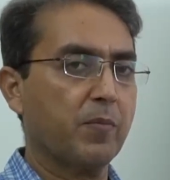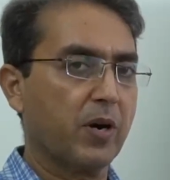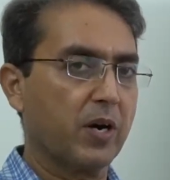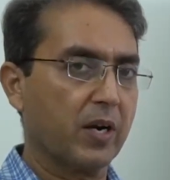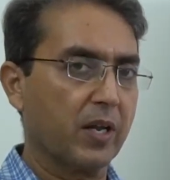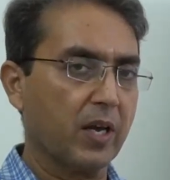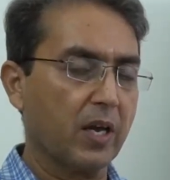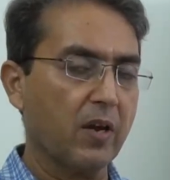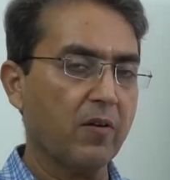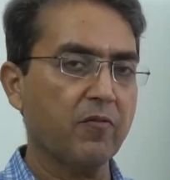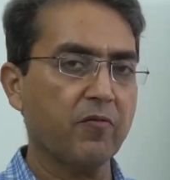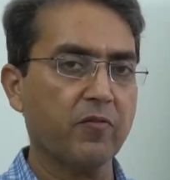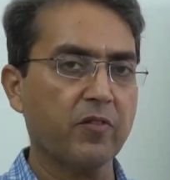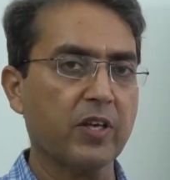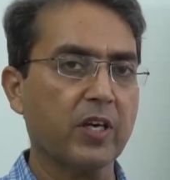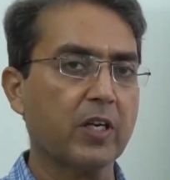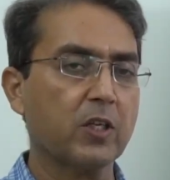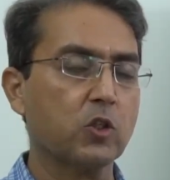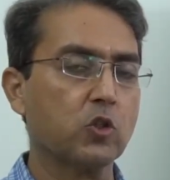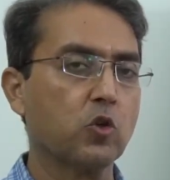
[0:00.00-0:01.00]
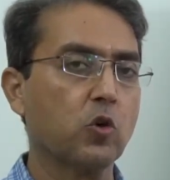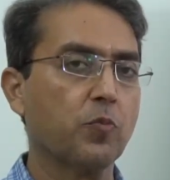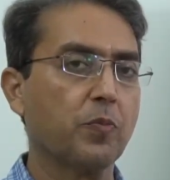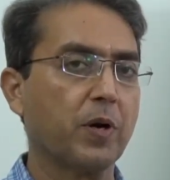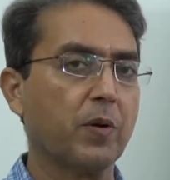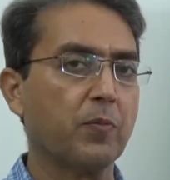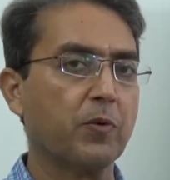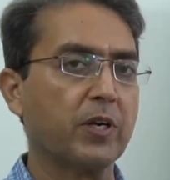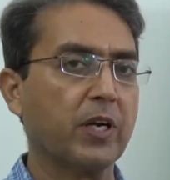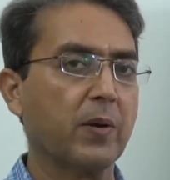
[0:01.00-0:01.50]
But if there is no
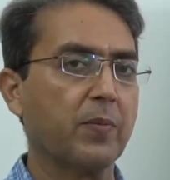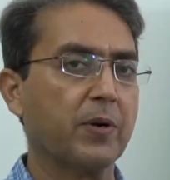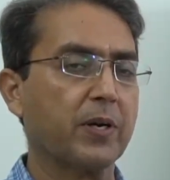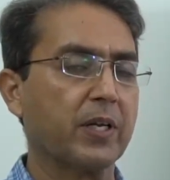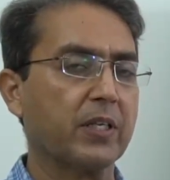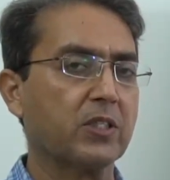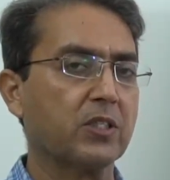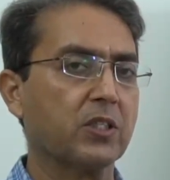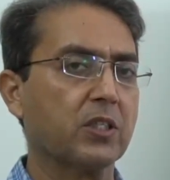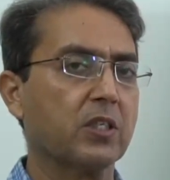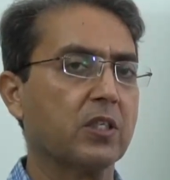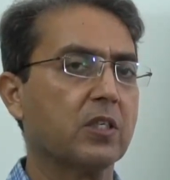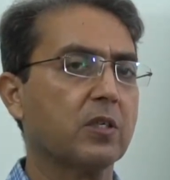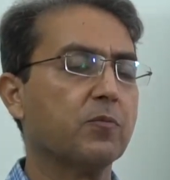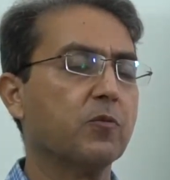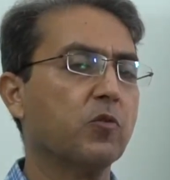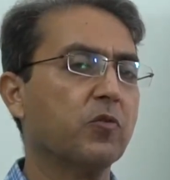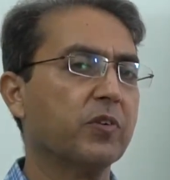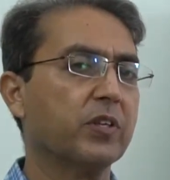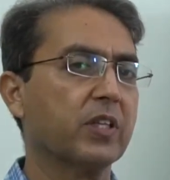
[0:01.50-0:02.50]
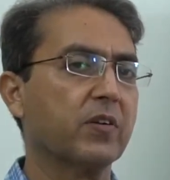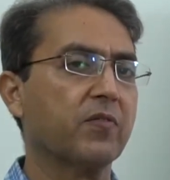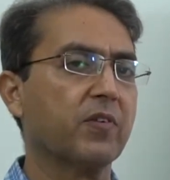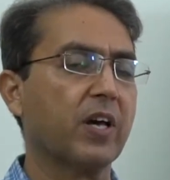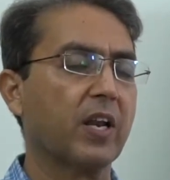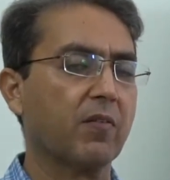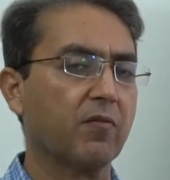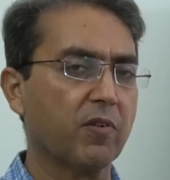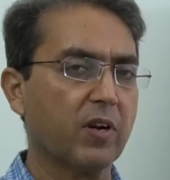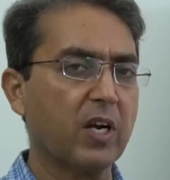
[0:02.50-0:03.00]
pulmonary hypertension, removing the
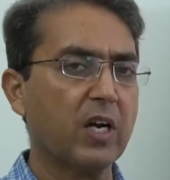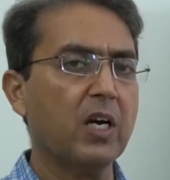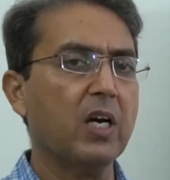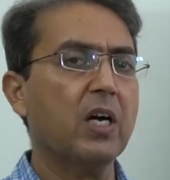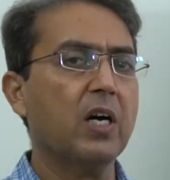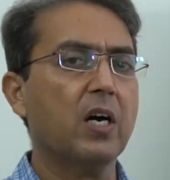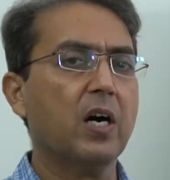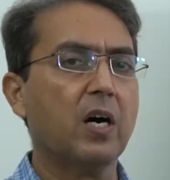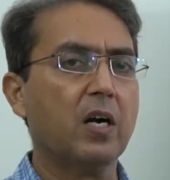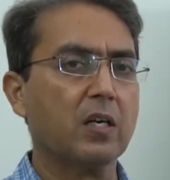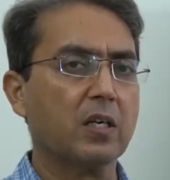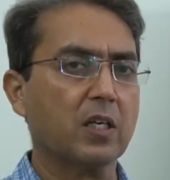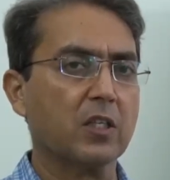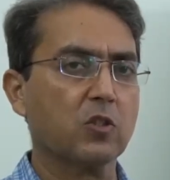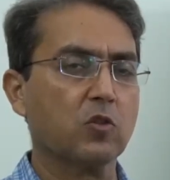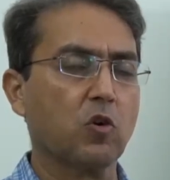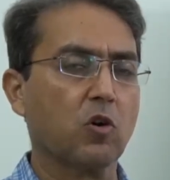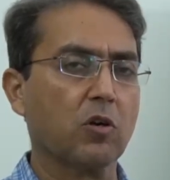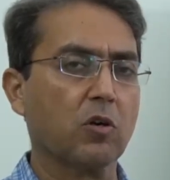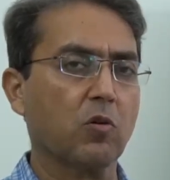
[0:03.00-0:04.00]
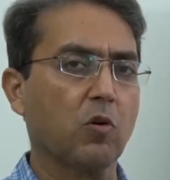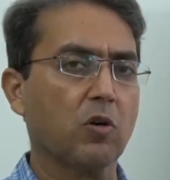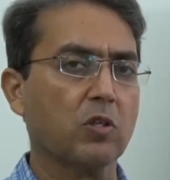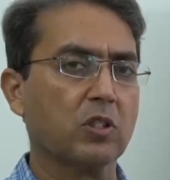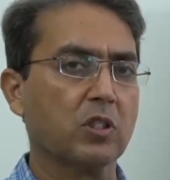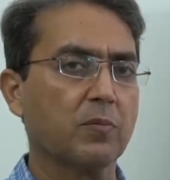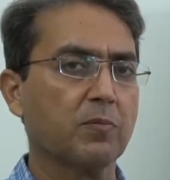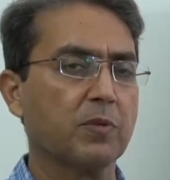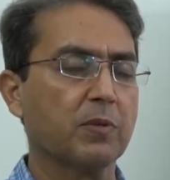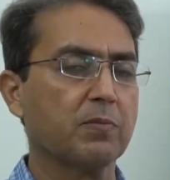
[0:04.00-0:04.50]
valve does not
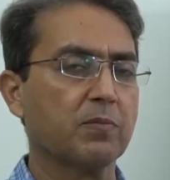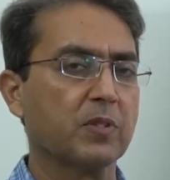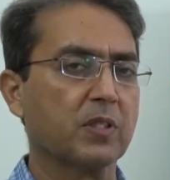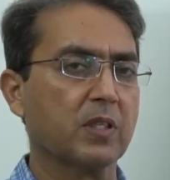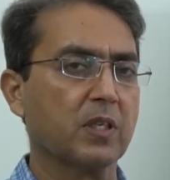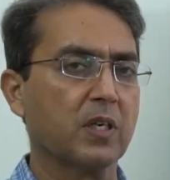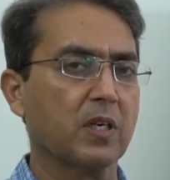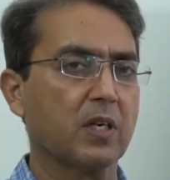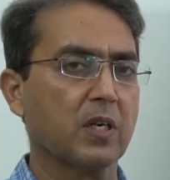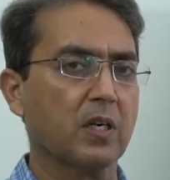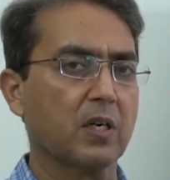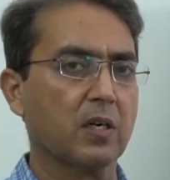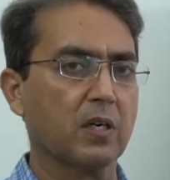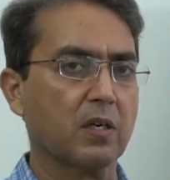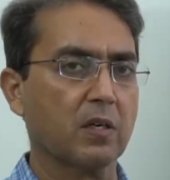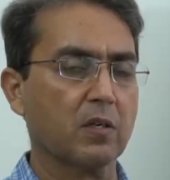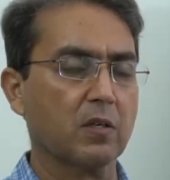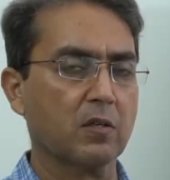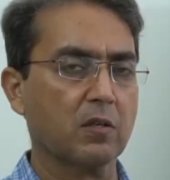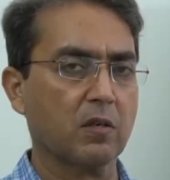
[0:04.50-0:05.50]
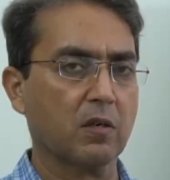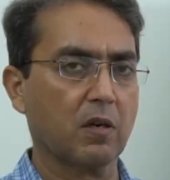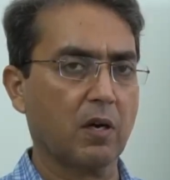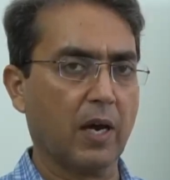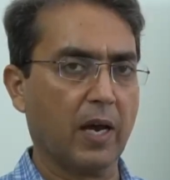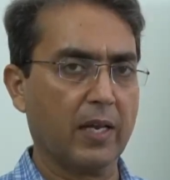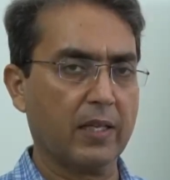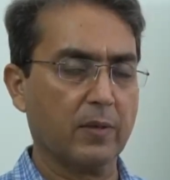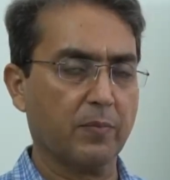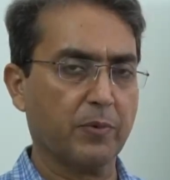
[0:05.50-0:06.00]
cause symptoms,
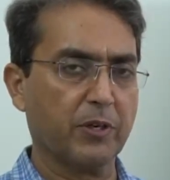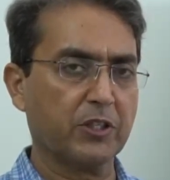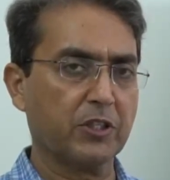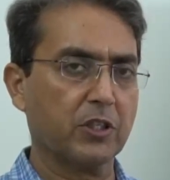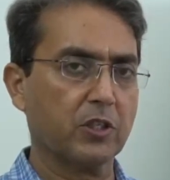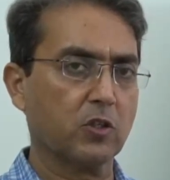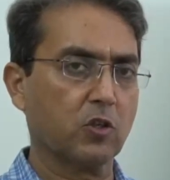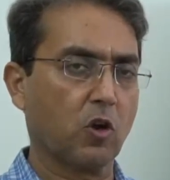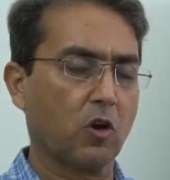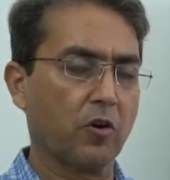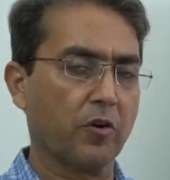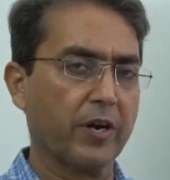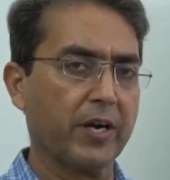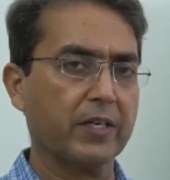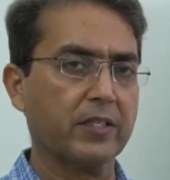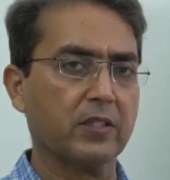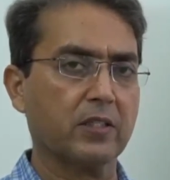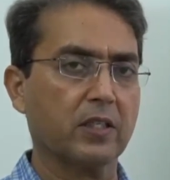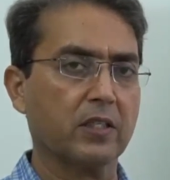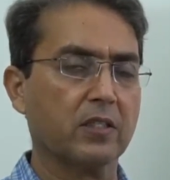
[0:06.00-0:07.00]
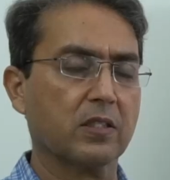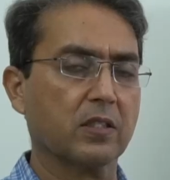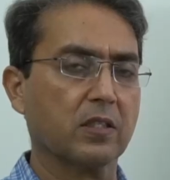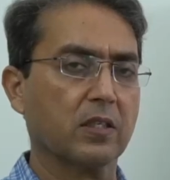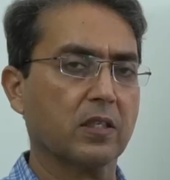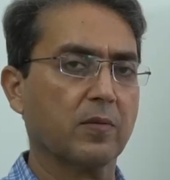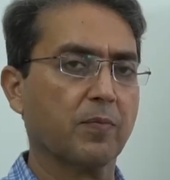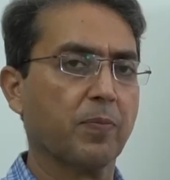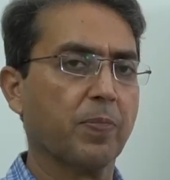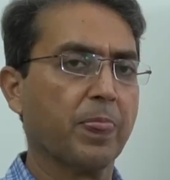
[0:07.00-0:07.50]
and the patient tolerates this
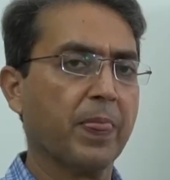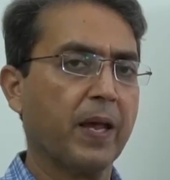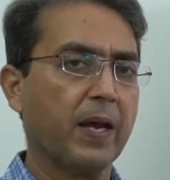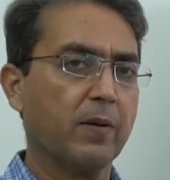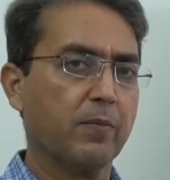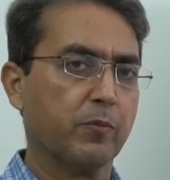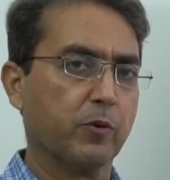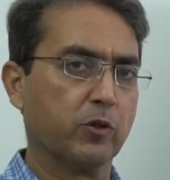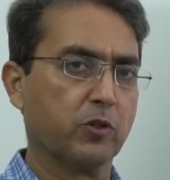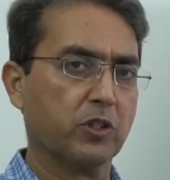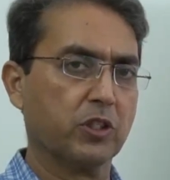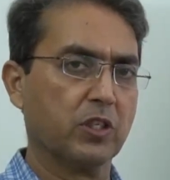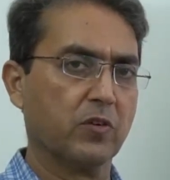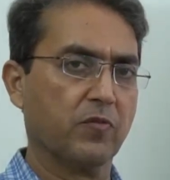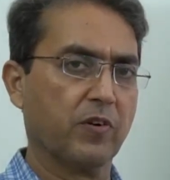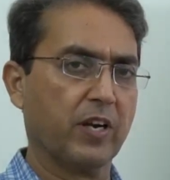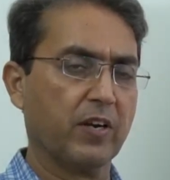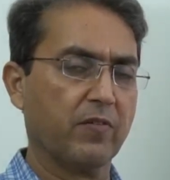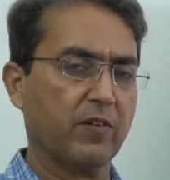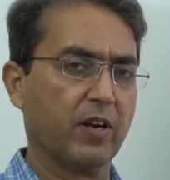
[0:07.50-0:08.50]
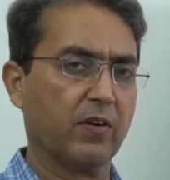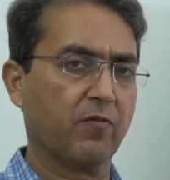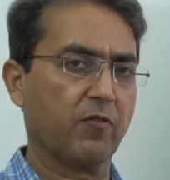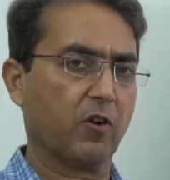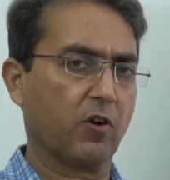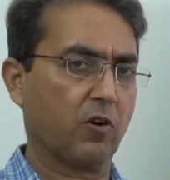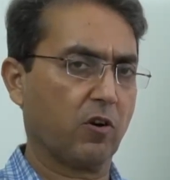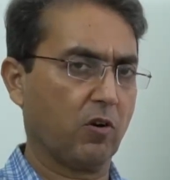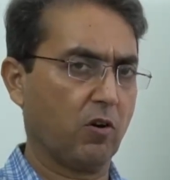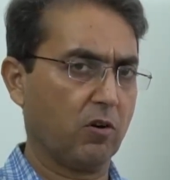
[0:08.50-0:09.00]
procedure very well
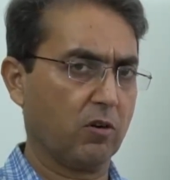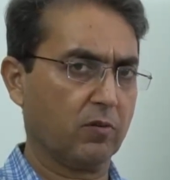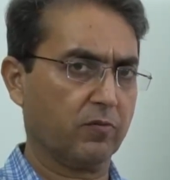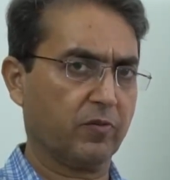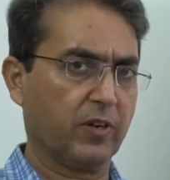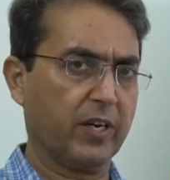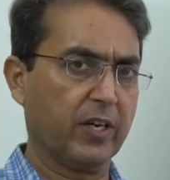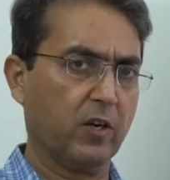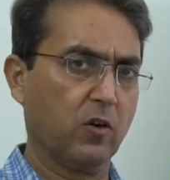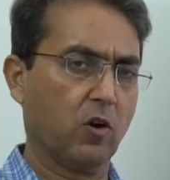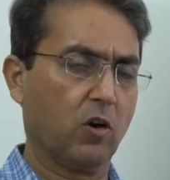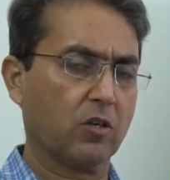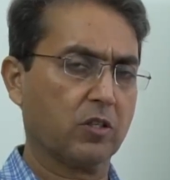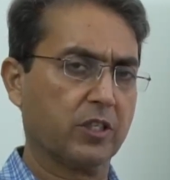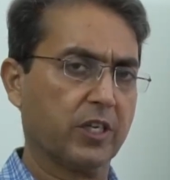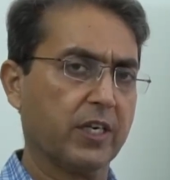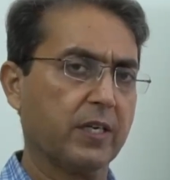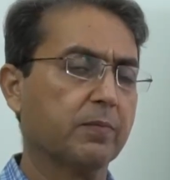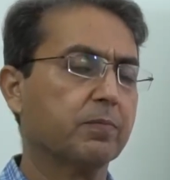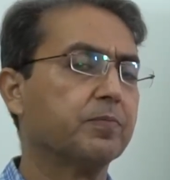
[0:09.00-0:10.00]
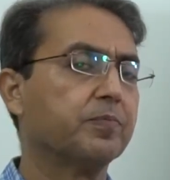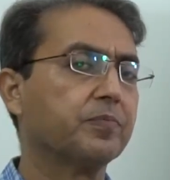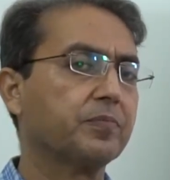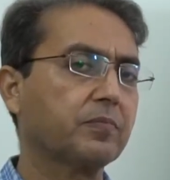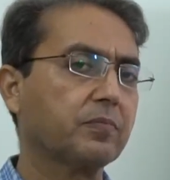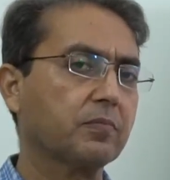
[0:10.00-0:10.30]
for a very long time.